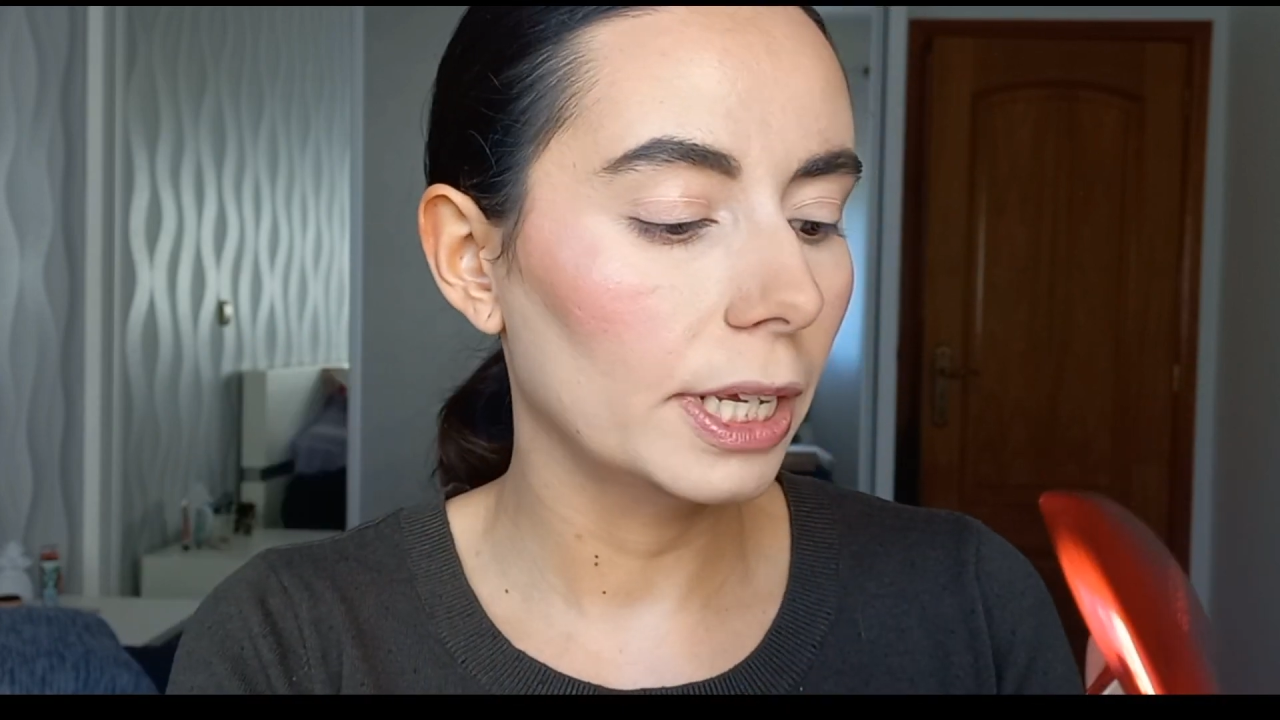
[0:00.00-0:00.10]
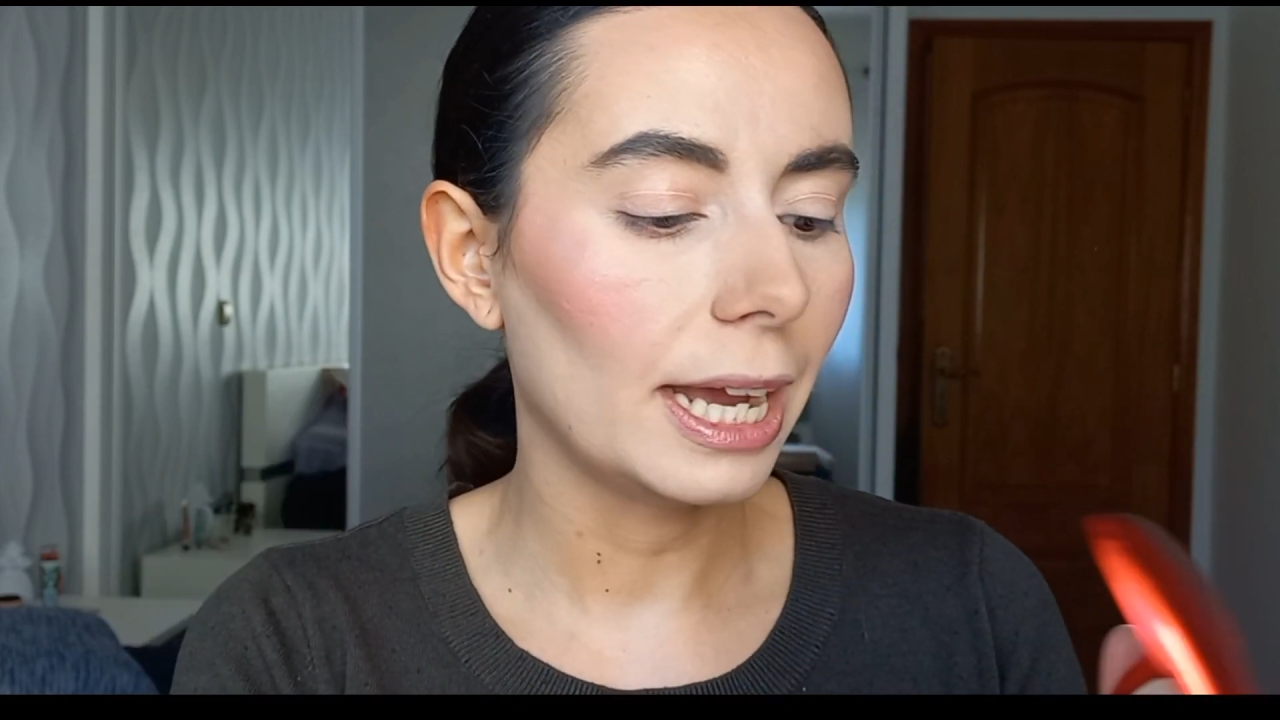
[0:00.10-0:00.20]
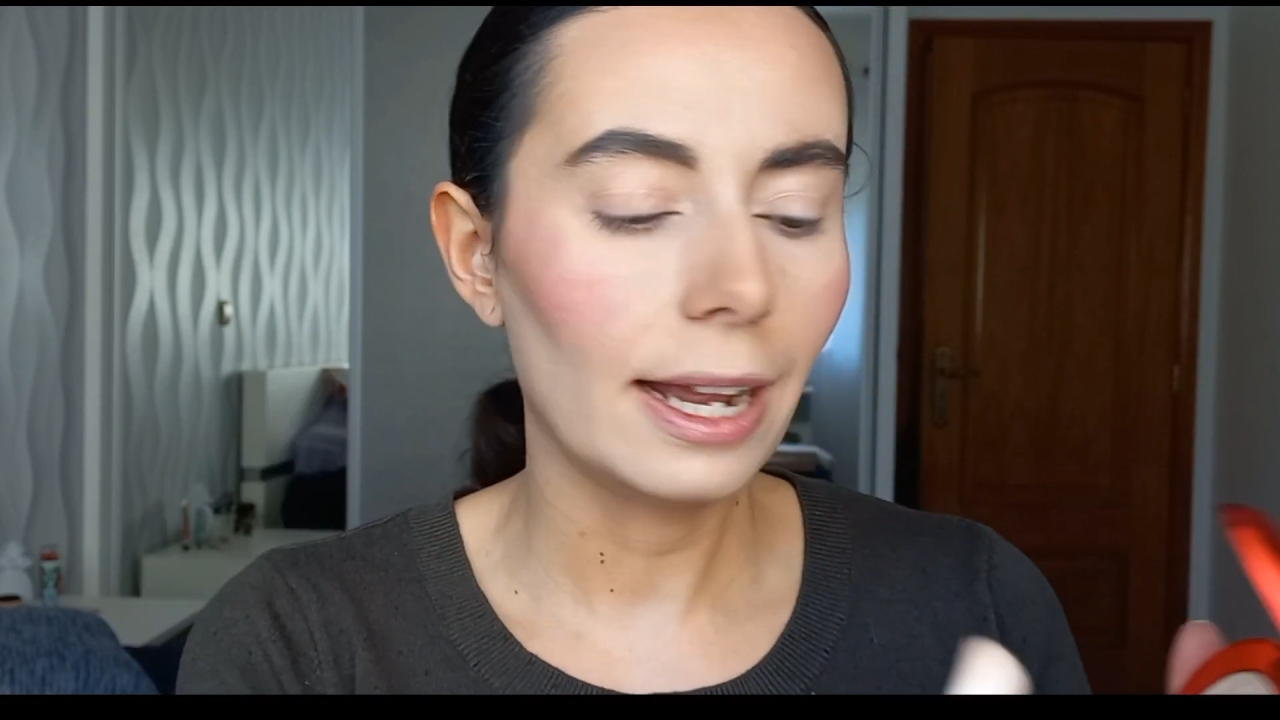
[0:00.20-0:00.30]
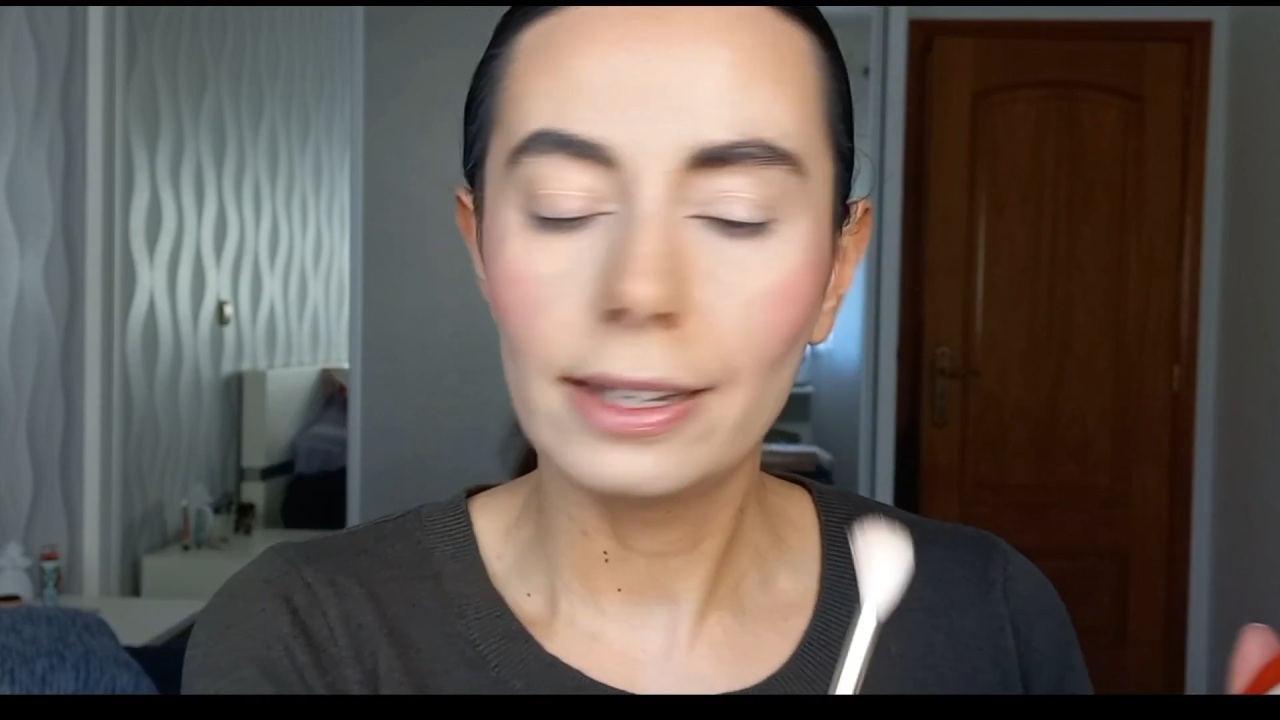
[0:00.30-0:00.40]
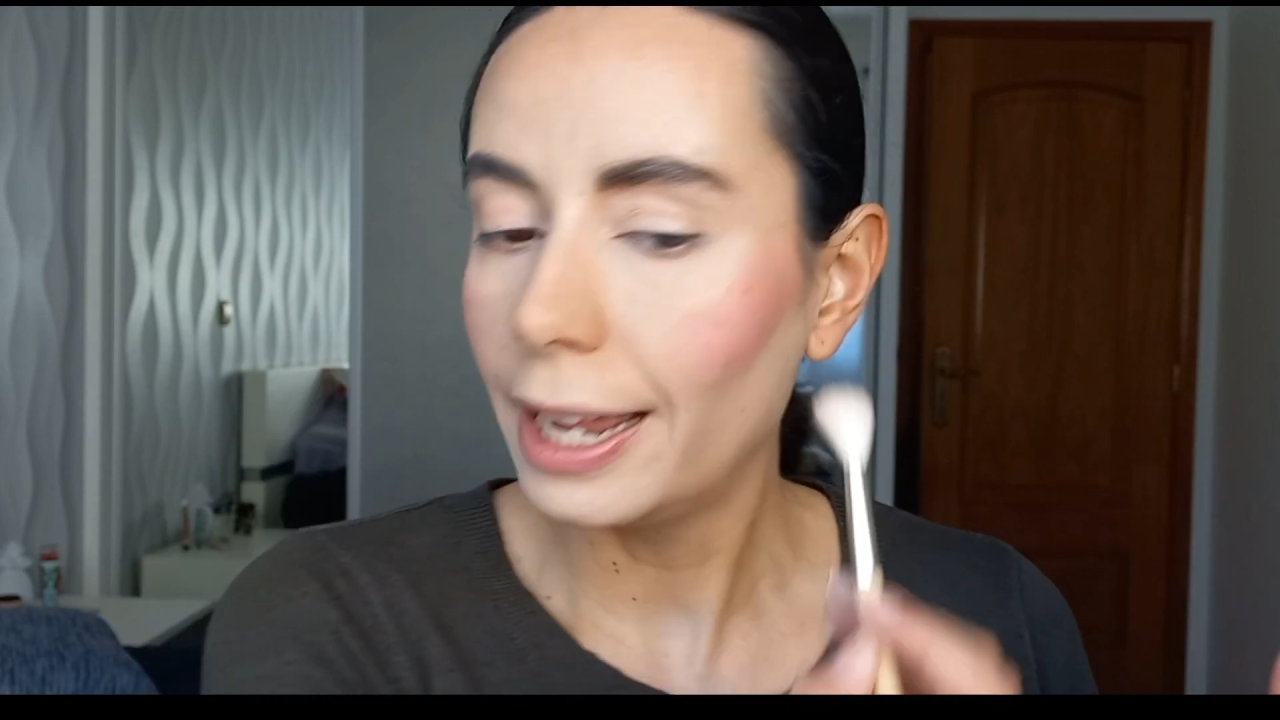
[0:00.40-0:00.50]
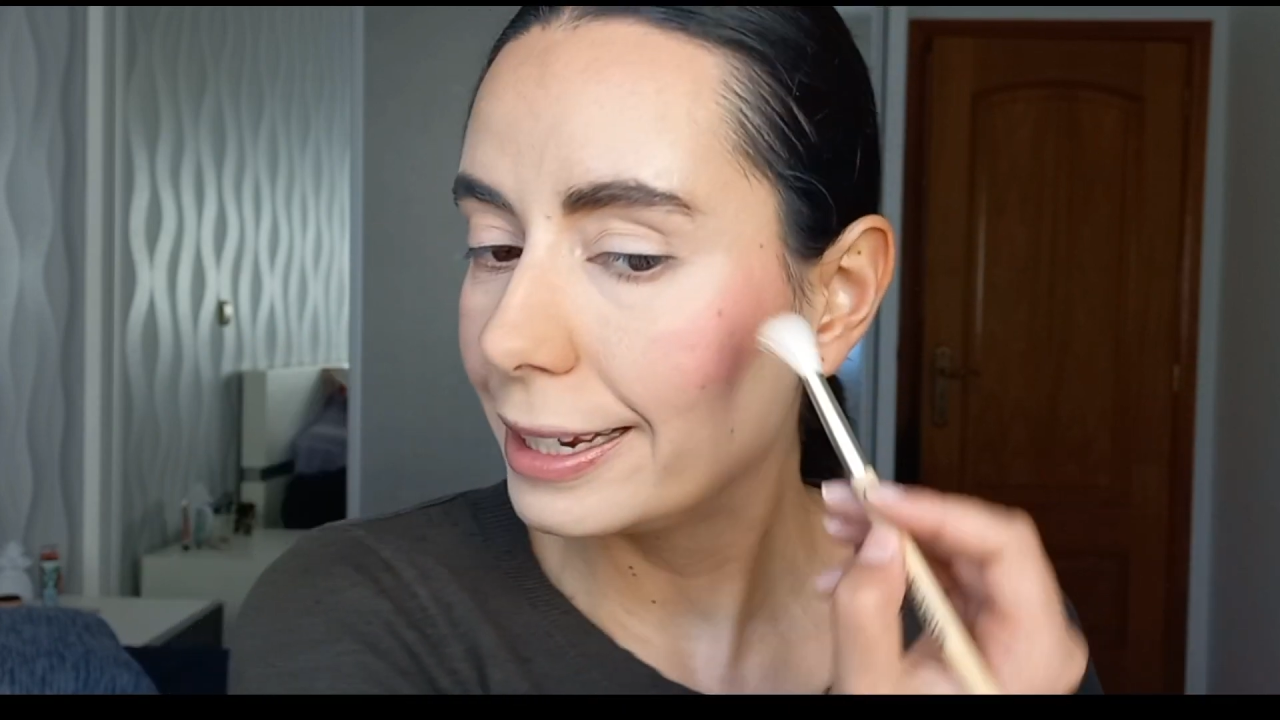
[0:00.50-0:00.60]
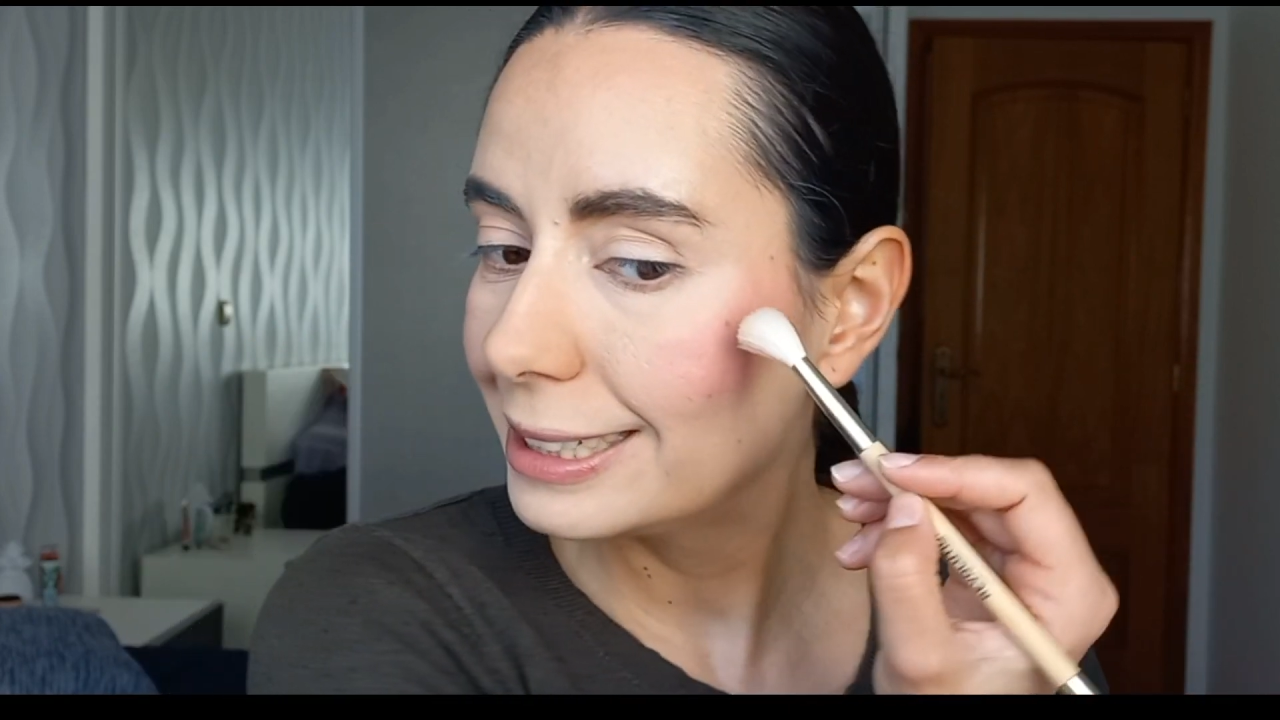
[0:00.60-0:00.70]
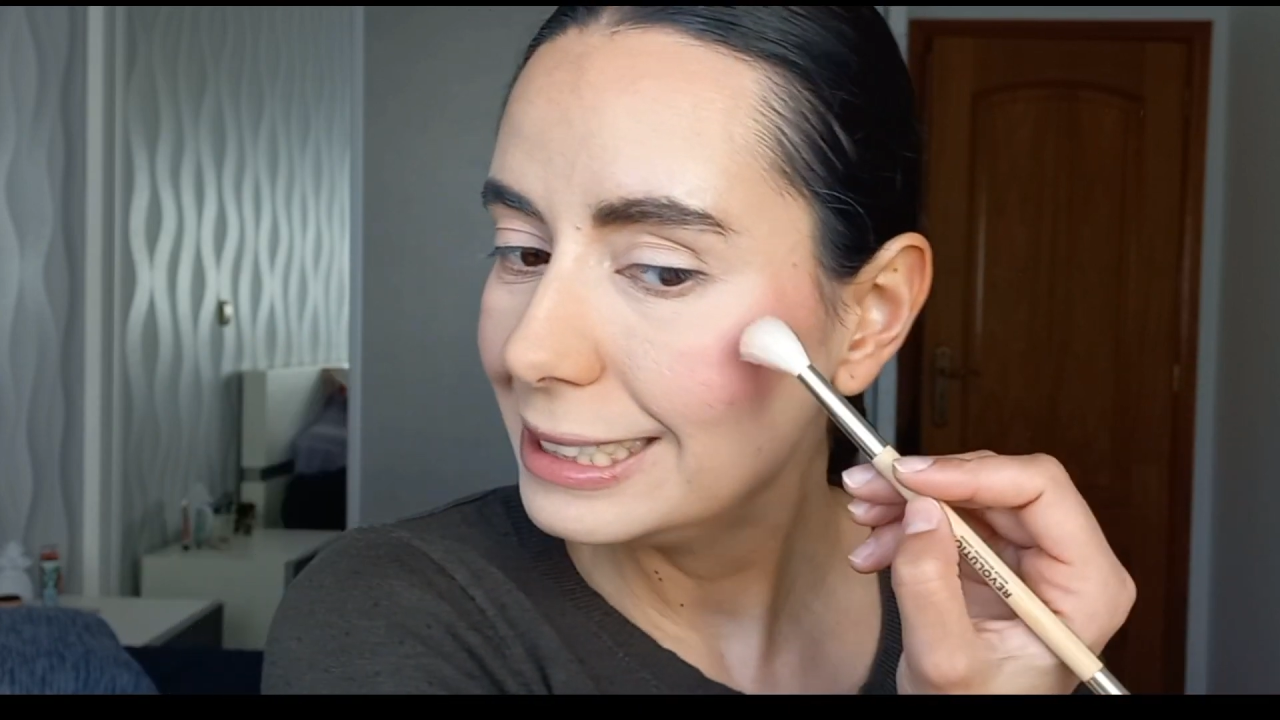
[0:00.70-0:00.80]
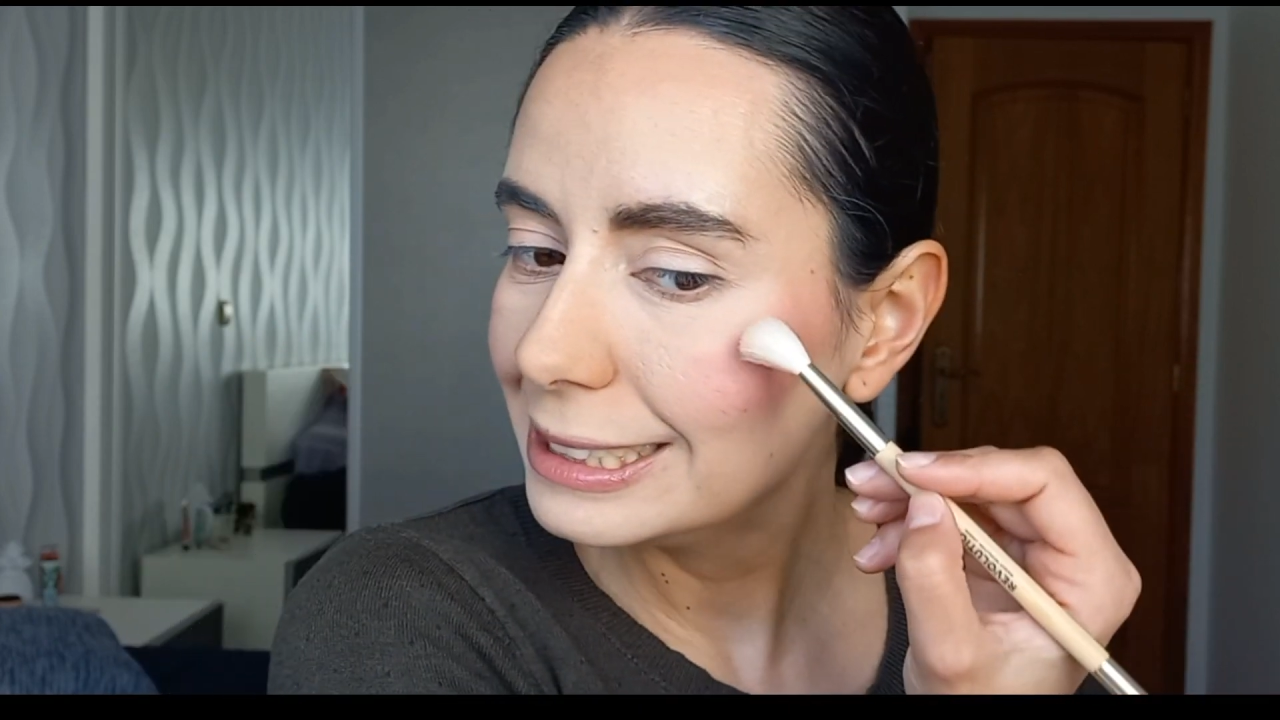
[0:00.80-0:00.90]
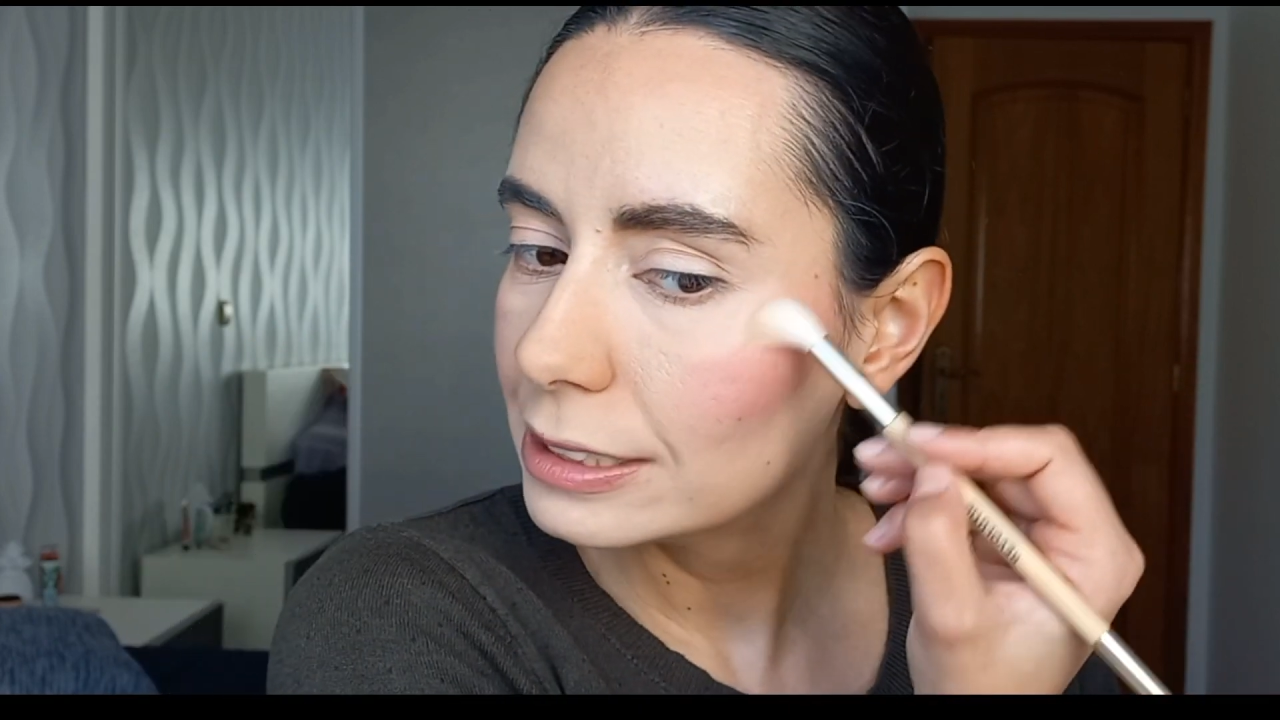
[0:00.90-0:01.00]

highlighty.